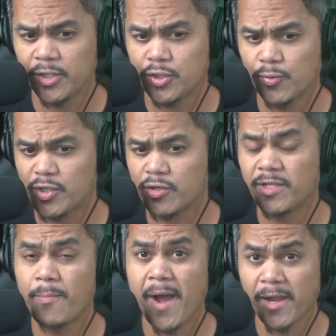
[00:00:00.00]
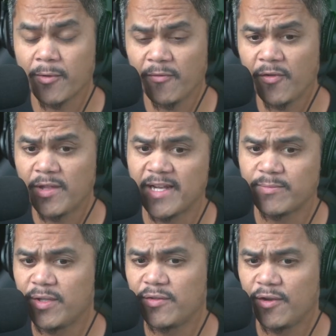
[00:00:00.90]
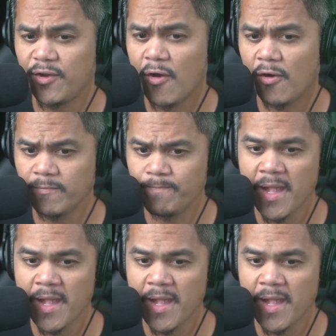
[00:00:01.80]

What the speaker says: switch on the microphone has been turned on.